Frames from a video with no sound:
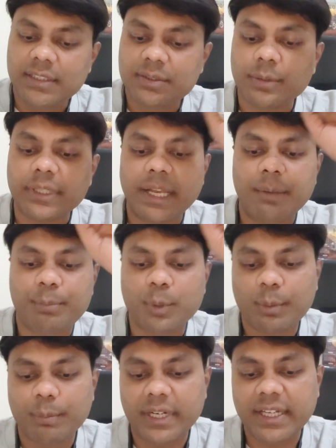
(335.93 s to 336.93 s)
So the
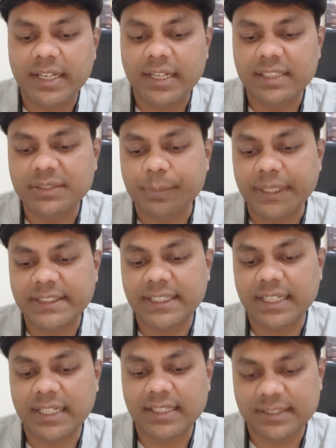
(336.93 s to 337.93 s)
input material is
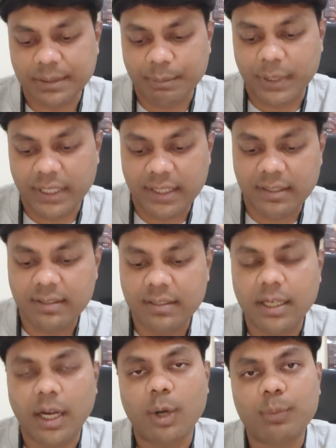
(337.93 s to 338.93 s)
basically the supplier.
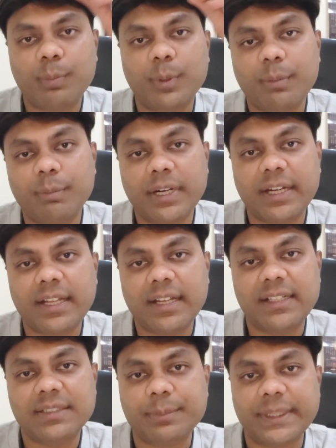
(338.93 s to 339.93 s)
Output
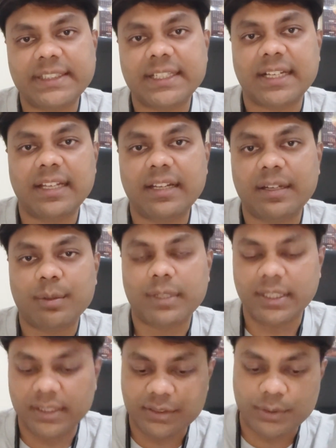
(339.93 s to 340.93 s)
material is basically to
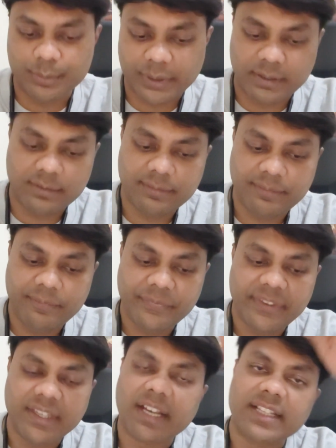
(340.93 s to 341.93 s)
the consumer.
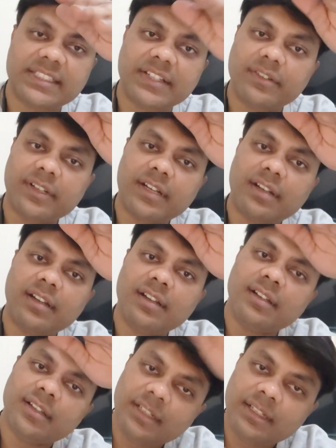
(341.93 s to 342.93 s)
The receiver
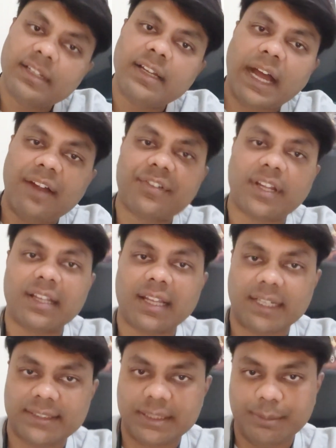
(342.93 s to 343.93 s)
after the
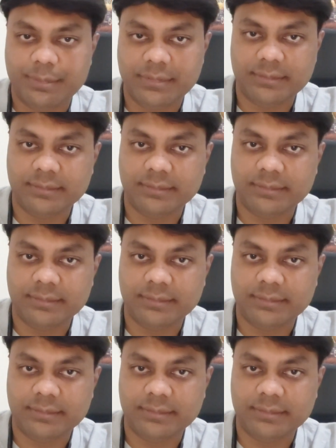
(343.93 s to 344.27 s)
last step.